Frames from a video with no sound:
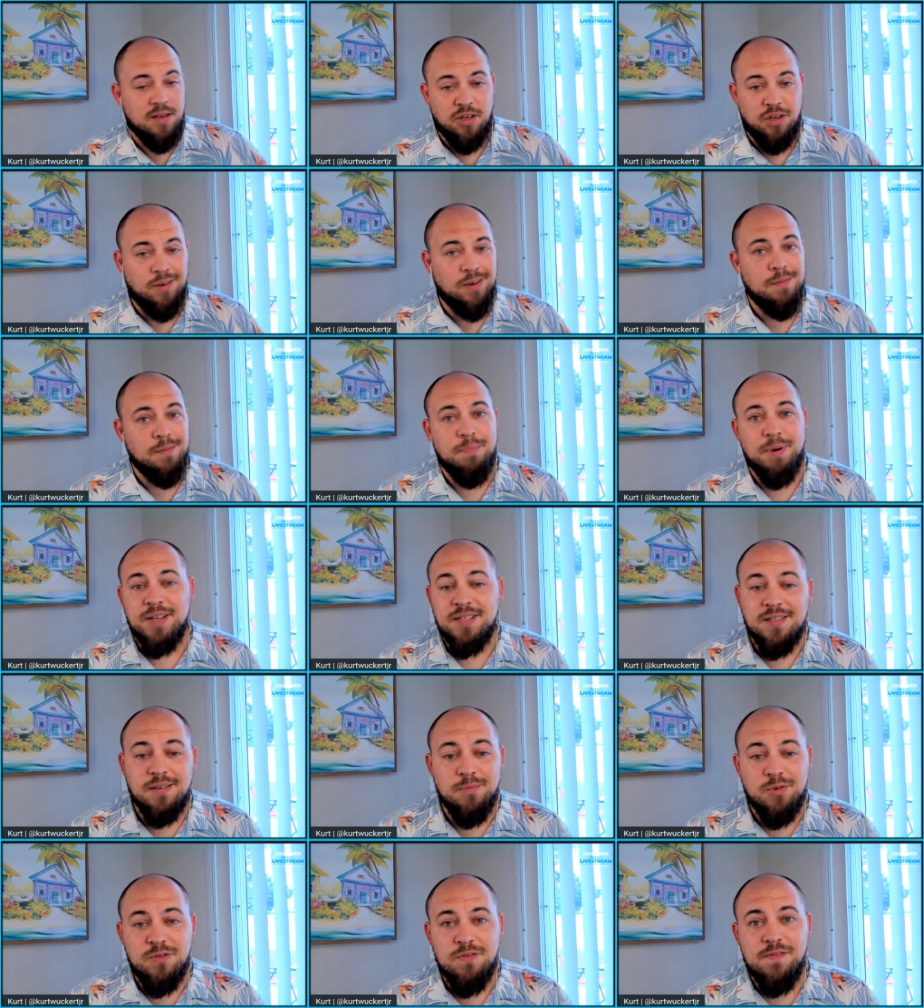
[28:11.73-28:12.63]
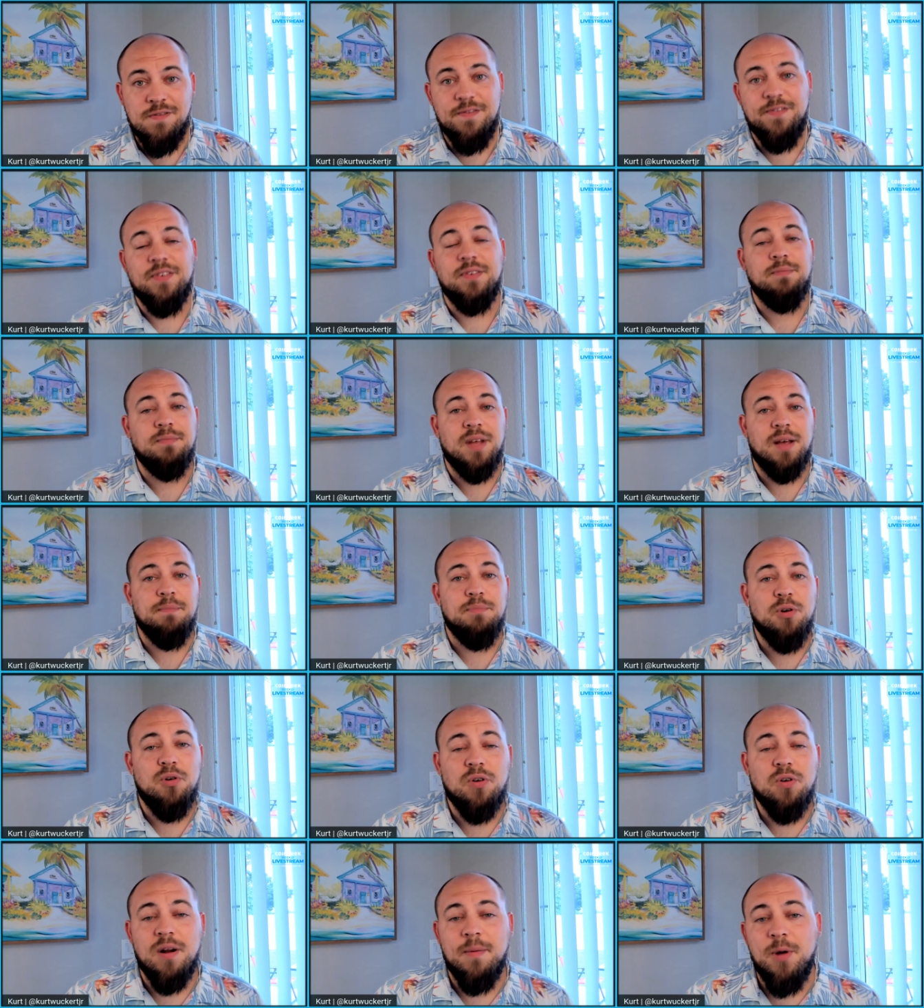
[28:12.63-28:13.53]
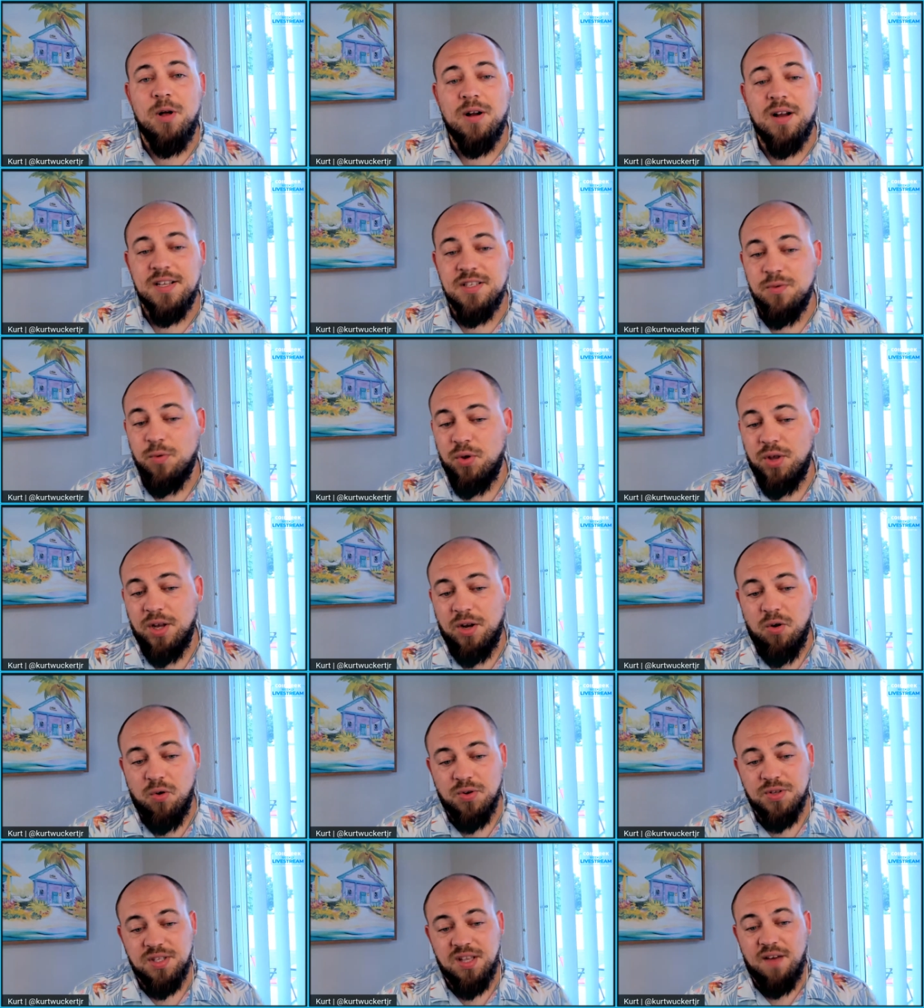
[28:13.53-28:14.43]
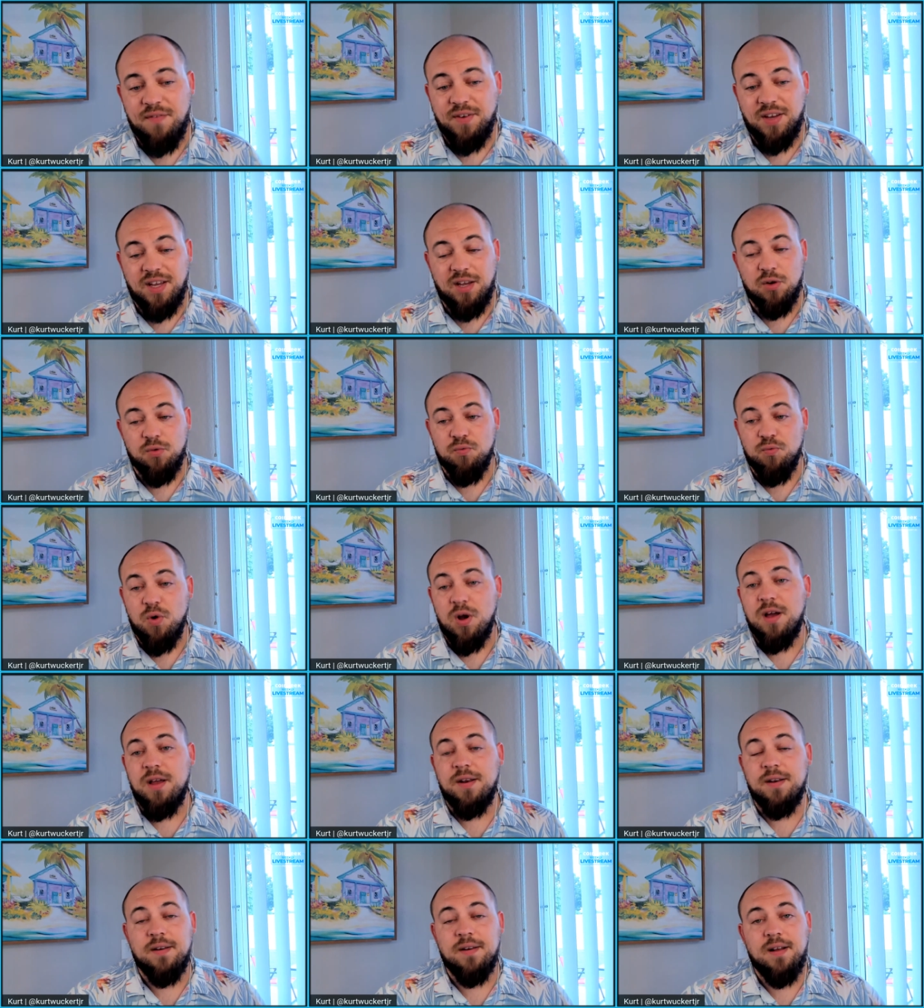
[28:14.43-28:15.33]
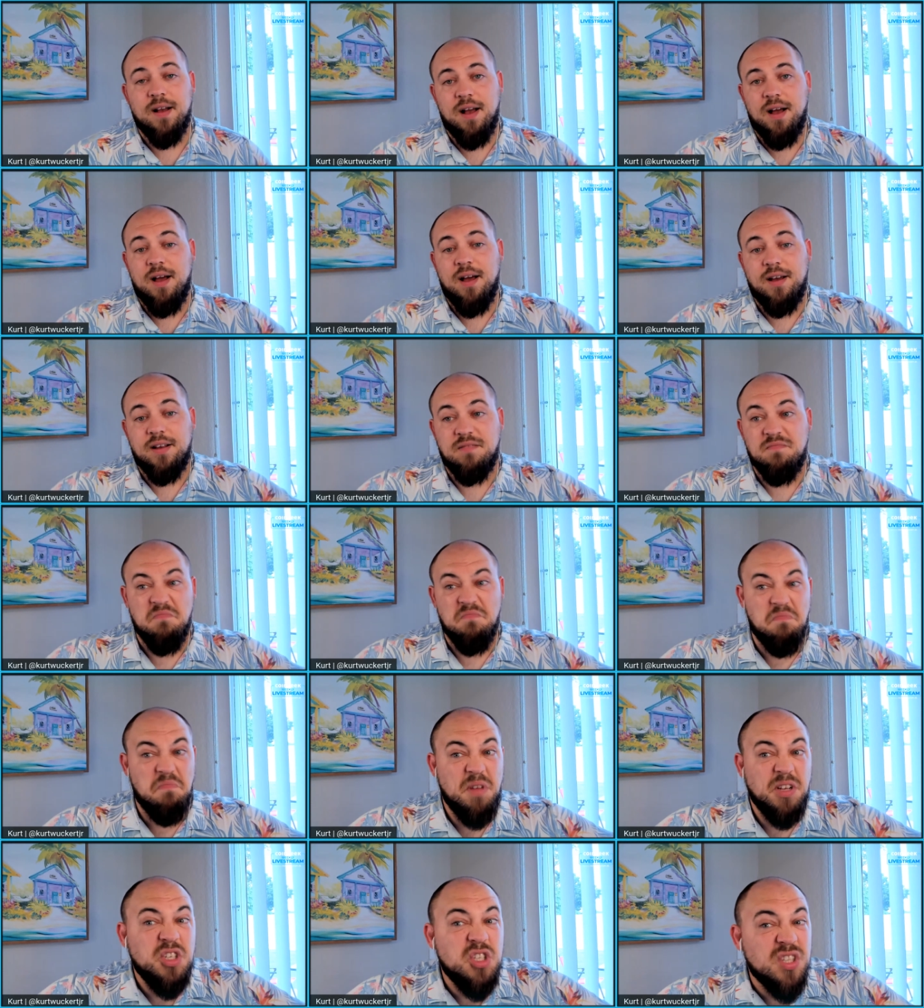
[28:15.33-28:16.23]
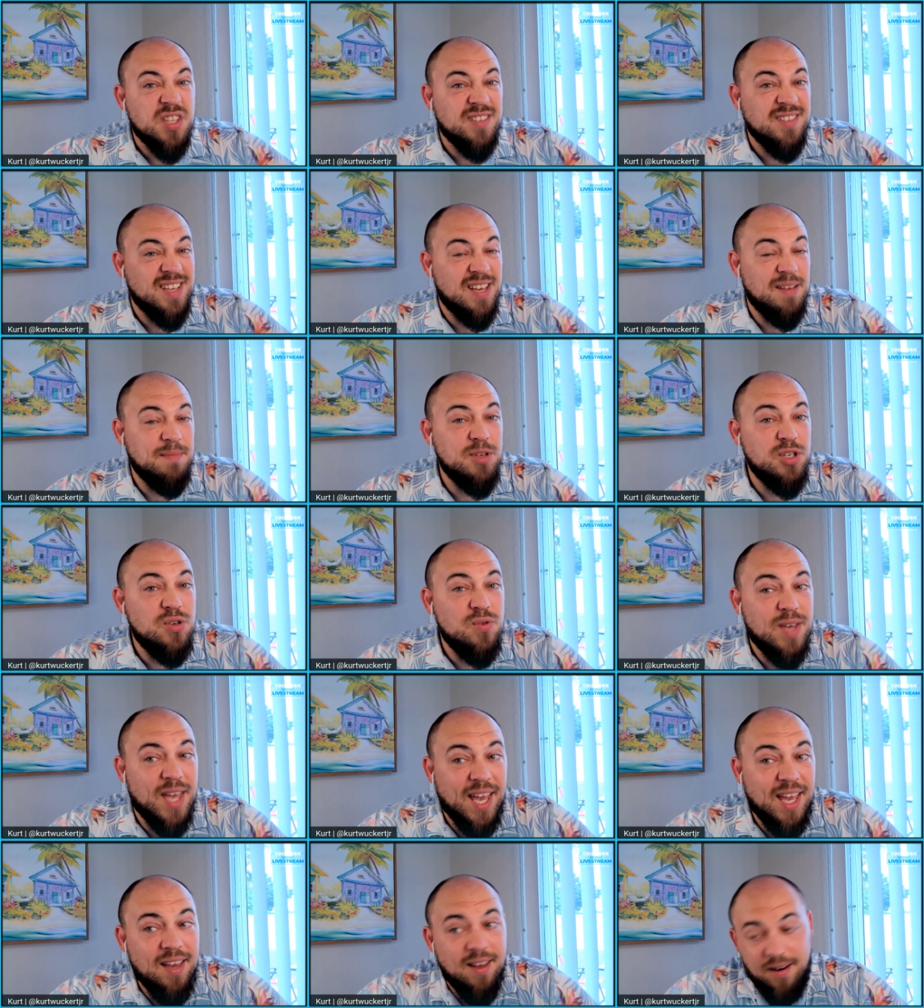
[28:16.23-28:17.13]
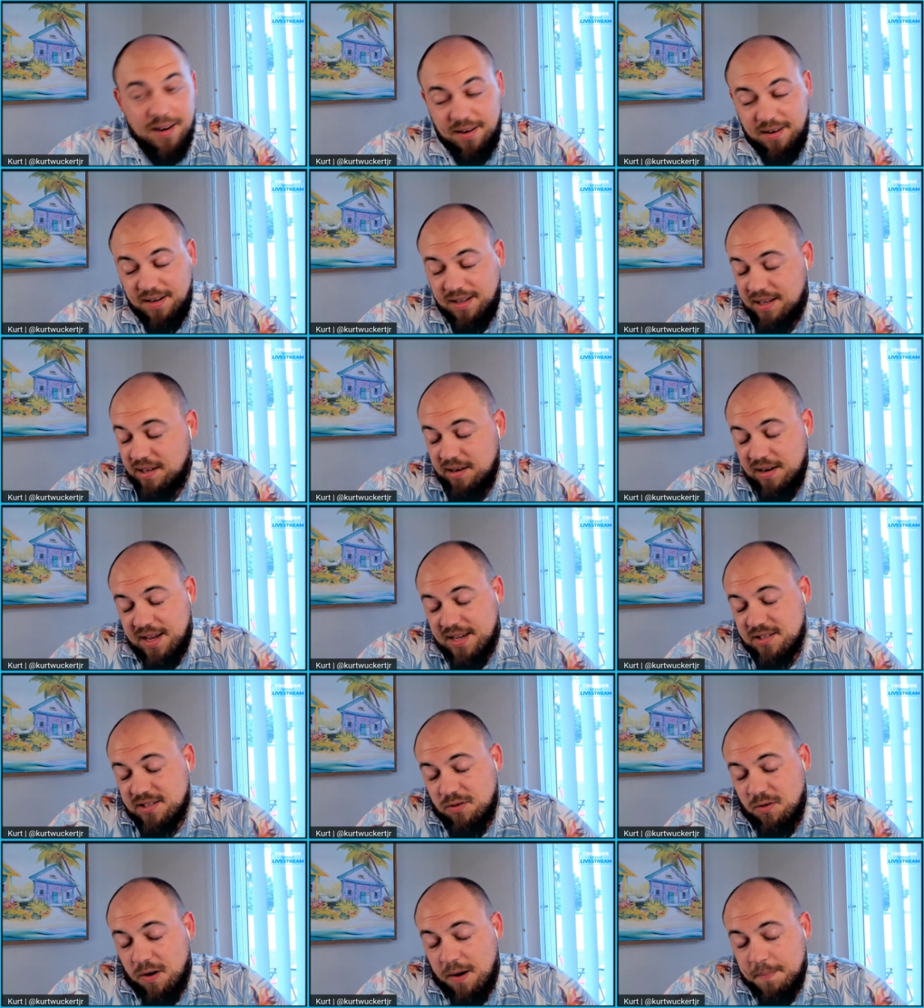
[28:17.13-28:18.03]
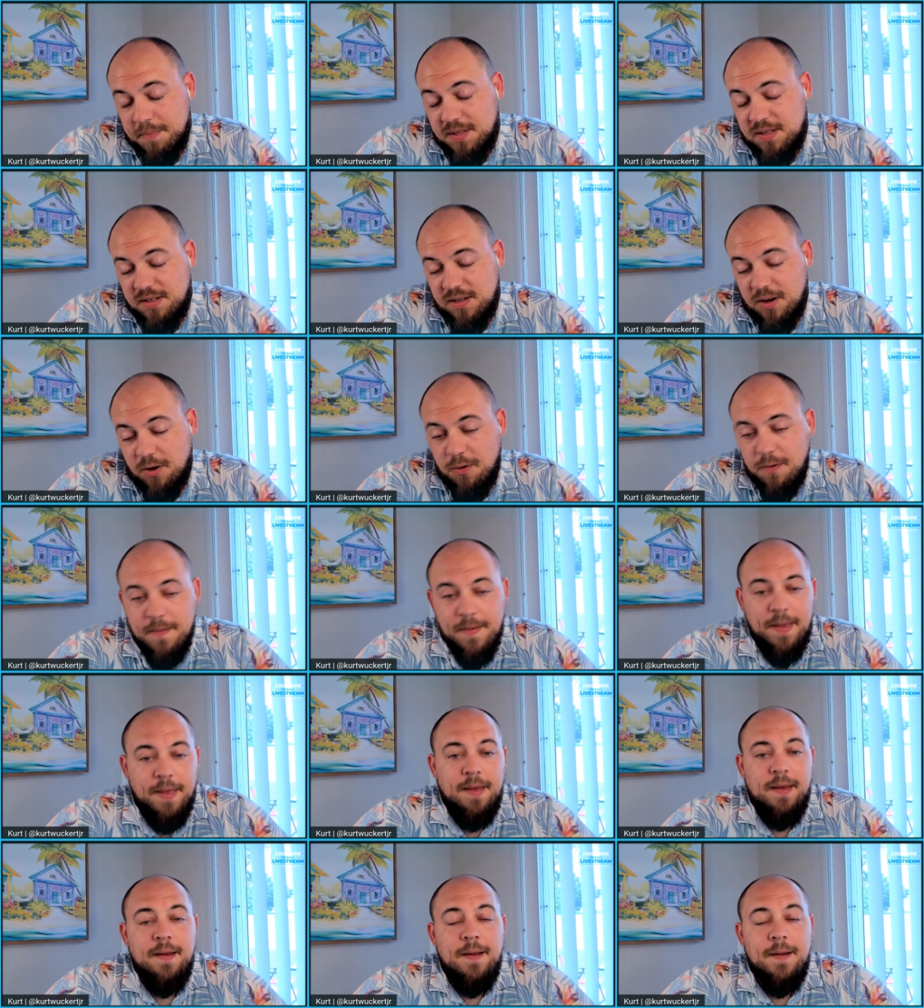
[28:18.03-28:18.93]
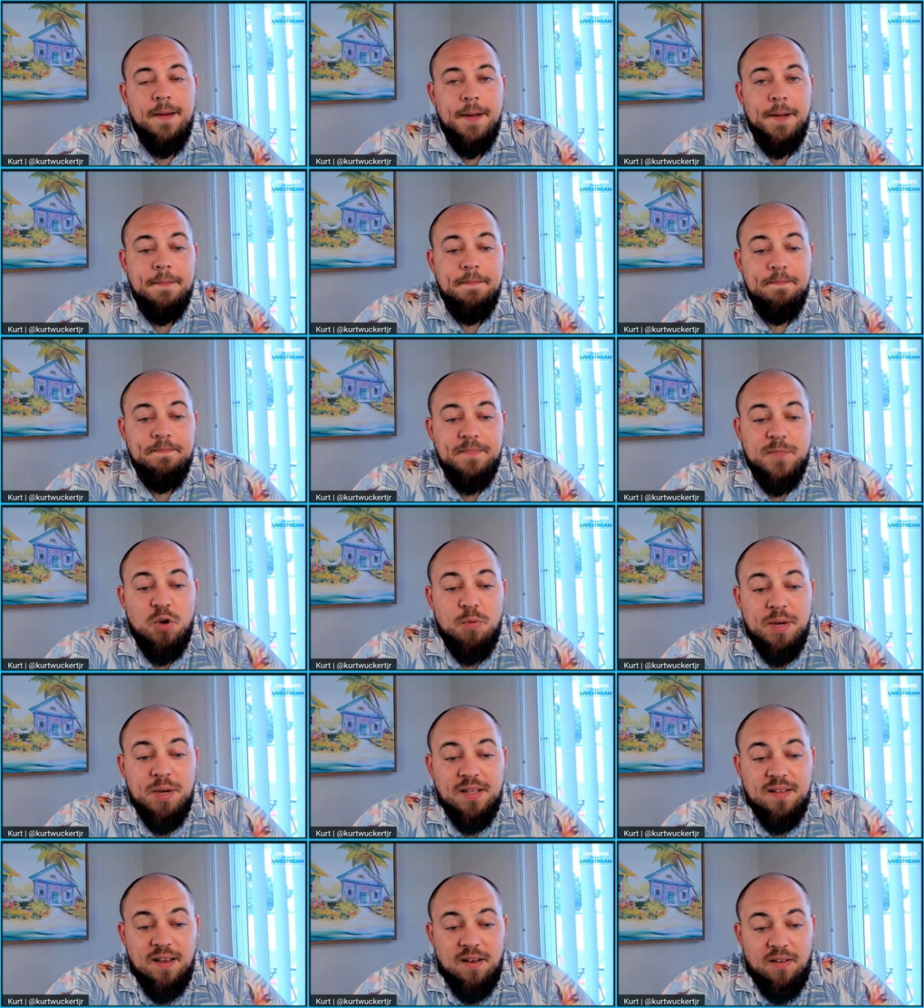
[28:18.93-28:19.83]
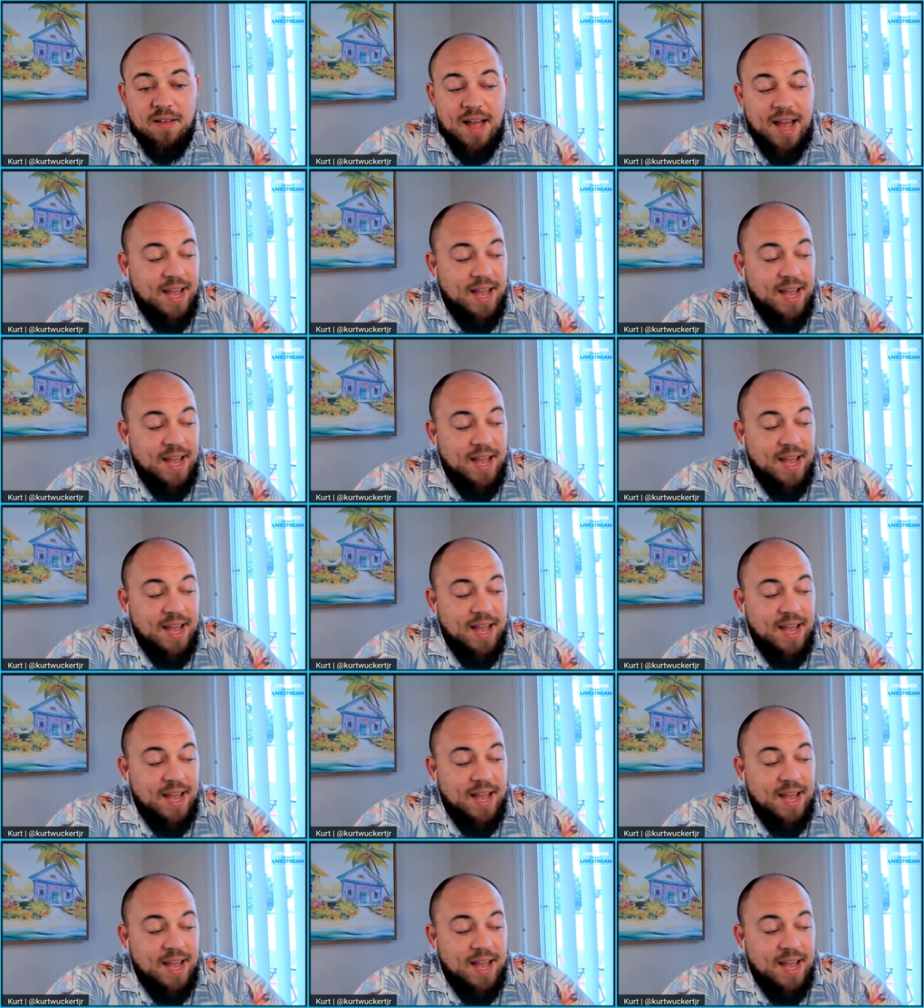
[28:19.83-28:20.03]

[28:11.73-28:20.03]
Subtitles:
you can bust a move and program all kinds of really cool stuff in Run, much the same as you can in Scrypt. So no big deal.